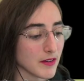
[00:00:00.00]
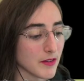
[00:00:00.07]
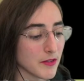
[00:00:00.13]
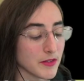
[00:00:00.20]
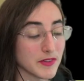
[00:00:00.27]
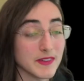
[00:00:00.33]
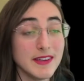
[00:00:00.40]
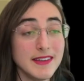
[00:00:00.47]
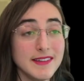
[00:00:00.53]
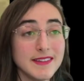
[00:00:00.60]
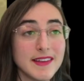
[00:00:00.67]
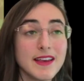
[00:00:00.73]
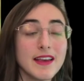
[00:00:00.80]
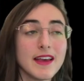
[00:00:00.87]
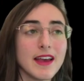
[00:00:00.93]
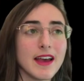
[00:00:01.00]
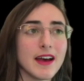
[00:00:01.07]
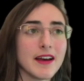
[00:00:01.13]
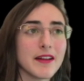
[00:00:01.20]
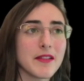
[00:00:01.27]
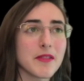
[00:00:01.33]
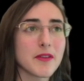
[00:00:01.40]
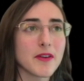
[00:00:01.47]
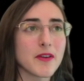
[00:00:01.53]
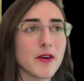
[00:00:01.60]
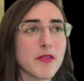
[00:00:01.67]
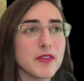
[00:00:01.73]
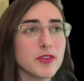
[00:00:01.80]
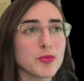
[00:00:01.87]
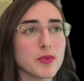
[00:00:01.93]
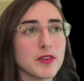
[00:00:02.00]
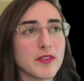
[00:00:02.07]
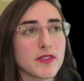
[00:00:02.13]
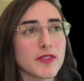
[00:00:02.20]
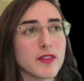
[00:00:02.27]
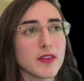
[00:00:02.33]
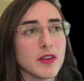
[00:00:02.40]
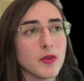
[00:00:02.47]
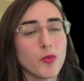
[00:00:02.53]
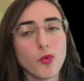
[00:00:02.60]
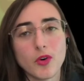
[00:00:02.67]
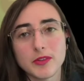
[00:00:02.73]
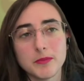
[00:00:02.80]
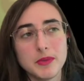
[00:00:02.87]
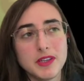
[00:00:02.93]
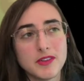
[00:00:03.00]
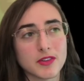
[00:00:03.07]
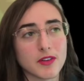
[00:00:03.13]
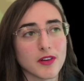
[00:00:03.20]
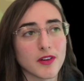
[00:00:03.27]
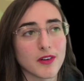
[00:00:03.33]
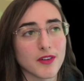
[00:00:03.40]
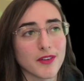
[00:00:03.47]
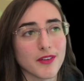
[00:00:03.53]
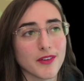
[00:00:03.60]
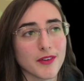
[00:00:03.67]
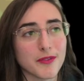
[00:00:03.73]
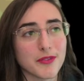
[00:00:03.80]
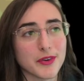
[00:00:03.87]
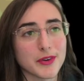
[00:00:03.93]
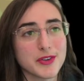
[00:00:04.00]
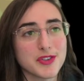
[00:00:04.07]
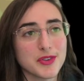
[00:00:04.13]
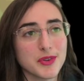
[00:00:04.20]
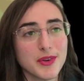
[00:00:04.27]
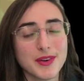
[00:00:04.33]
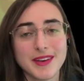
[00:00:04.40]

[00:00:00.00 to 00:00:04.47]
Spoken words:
the seas, and this one is the 1 meter long version.